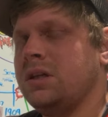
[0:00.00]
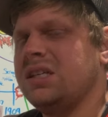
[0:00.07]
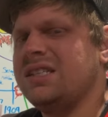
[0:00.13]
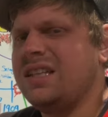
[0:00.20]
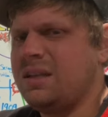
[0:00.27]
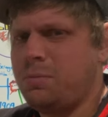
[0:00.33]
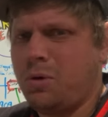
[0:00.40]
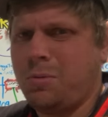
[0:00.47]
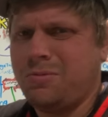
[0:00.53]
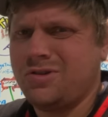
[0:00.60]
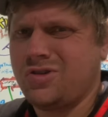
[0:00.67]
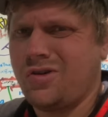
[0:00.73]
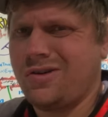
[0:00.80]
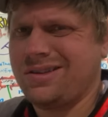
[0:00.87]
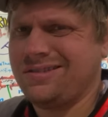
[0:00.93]
Isn't that the Pokemon we
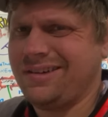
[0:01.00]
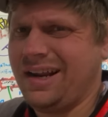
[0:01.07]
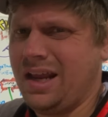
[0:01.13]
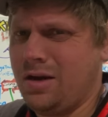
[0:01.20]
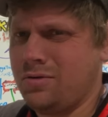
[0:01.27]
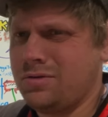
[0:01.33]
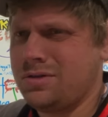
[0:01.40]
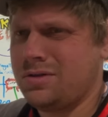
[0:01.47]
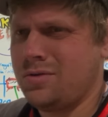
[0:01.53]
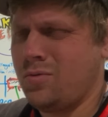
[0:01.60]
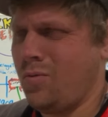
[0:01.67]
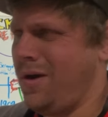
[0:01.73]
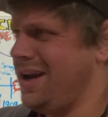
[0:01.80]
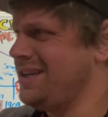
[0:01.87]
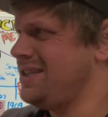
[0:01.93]
saw at the lighthouse?
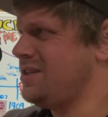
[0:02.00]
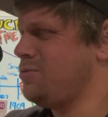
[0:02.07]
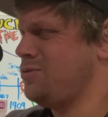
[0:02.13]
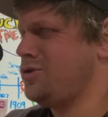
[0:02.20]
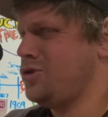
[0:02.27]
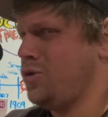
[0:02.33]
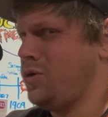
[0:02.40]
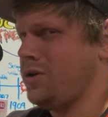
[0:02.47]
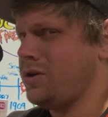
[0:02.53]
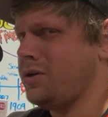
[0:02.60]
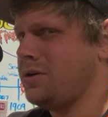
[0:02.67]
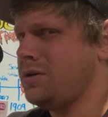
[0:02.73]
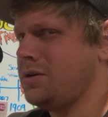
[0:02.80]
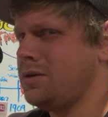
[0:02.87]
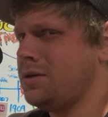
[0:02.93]
Why is this one shorter?
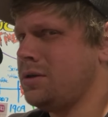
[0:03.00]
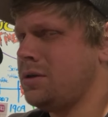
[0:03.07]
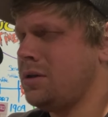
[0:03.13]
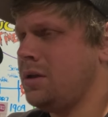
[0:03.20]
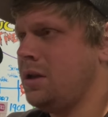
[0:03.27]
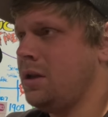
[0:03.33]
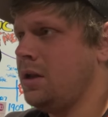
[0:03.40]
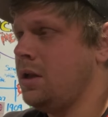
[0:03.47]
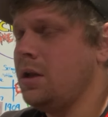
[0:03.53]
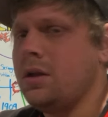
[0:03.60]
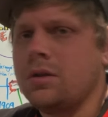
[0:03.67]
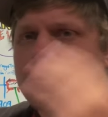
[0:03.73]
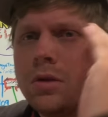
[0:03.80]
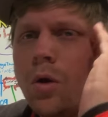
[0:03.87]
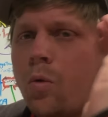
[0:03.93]

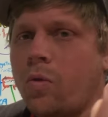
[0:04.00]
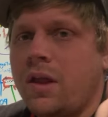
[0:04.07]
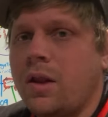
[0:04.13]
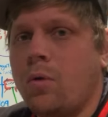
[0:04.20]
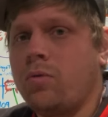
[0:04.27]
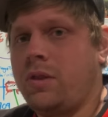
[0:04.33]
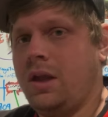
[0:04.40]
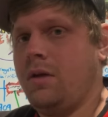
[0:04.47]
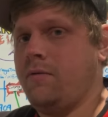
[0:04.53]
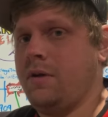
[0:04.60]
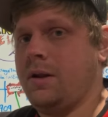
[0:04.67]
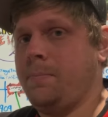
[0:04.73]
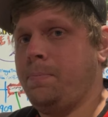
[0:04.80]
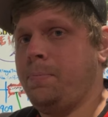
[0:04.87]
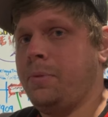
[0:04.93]
No, they don't think of
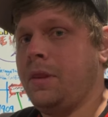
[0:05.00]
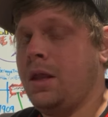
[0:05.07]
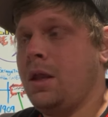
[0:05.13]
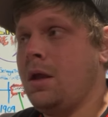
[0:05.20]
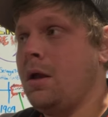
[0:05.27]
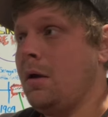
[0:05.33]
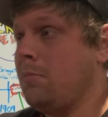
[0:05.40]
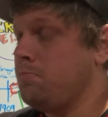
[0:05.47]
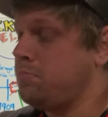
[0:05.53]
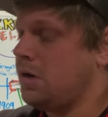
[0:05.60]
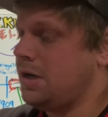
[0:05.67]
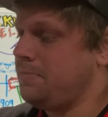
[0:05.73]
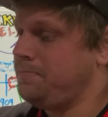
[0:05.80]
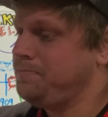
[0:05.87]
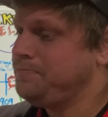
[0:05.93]
it.
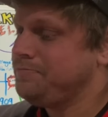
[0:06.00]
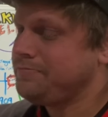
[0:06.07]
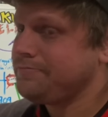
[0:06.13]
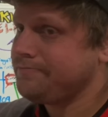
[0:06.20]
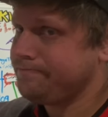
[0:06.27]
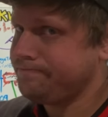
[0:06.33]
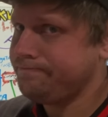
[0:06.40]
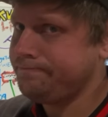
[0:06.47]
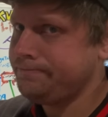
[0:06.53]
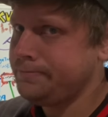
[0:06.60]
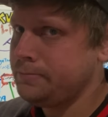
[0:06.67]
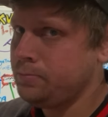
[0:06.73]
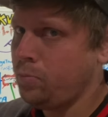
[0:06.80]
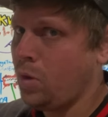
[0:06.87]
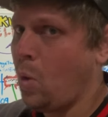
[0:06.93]
But
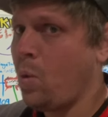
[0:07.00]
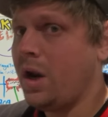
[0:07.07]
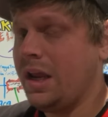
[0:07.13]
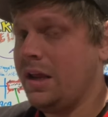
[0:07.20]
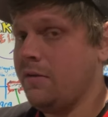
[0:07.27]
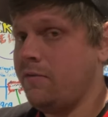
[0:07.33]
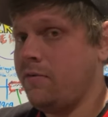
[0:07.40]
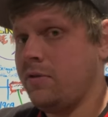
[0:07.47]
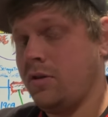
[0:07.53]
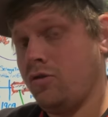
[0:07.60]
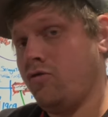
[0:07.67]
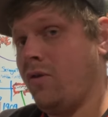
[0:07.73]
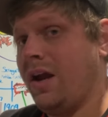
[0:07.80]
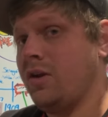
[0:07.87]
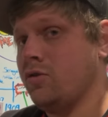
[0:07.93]
what if the
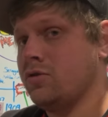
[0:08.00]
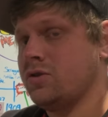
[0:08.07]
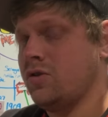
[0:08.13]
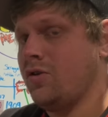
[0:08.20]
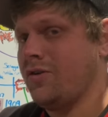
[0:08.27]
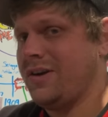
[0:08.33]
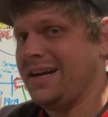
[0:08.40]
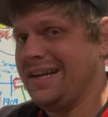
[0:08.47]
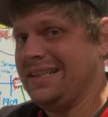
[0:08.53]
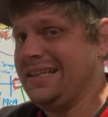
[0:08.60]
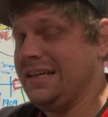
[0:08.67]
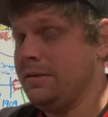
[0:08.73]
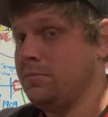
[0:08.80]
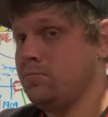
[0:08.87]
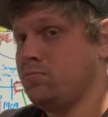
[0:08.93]
creators are
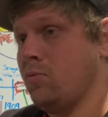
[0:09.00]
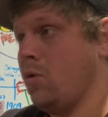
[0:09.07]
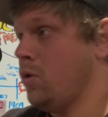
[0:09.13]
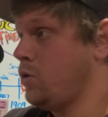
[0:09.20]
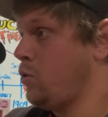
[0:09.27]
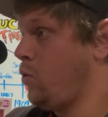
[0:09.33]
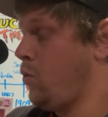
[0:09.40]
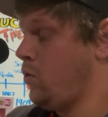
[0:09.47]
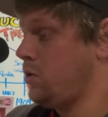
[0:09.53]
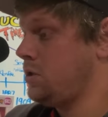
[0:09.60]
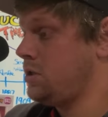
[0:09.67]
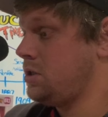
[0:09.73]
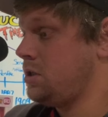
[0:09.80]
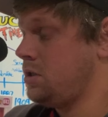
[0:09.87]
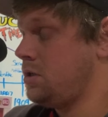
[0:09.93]
hinting more
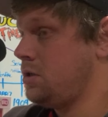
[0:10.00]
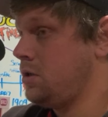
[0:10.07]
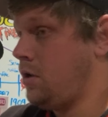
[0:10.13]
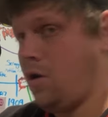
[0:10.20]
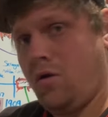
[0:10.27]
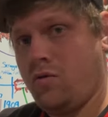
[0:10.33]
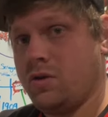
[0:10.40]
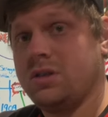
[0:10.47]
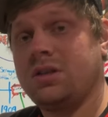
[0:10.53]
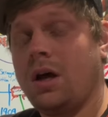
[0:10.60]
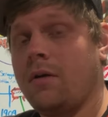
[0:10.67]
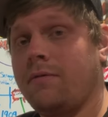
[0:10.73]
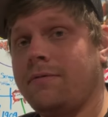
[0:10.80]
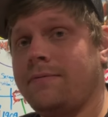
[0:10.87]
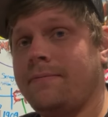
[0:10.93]
towards other
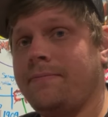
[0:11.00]
stuff?